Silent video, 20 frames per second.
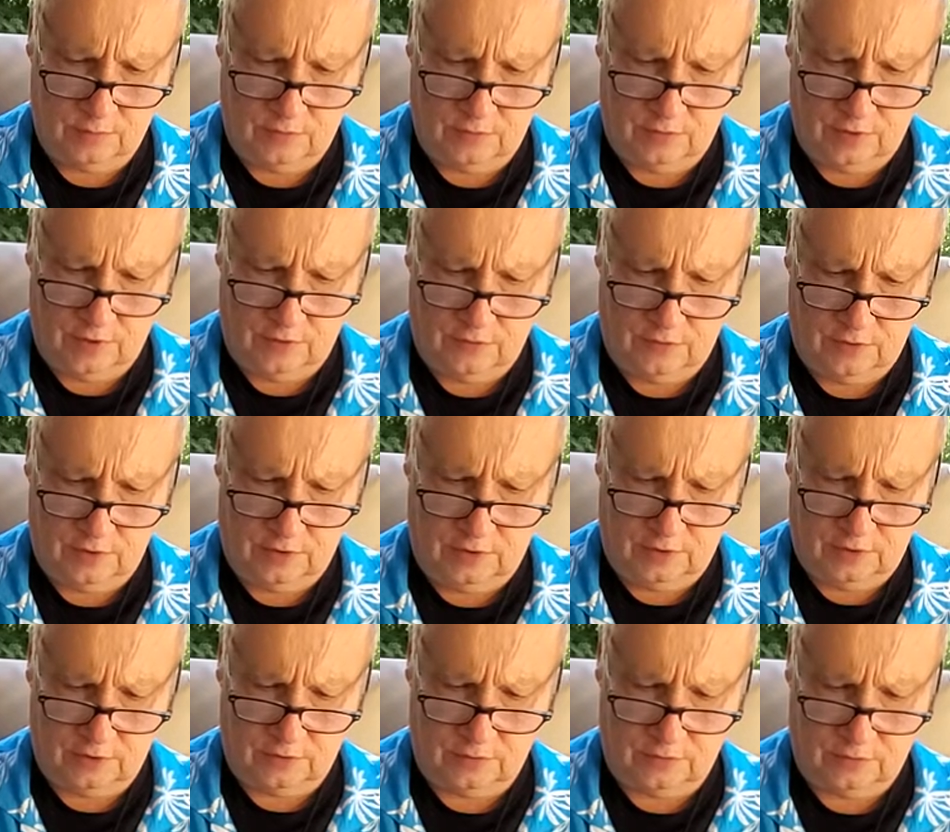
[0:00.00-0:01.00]
but I think
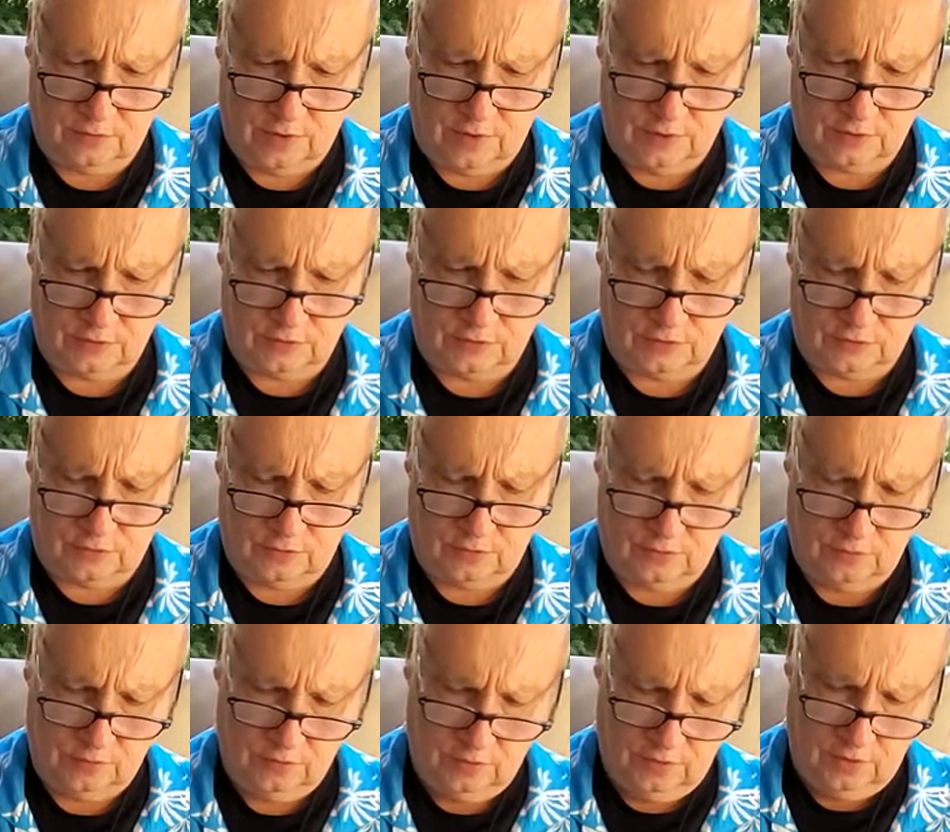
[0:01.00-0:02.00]
like they're not sure.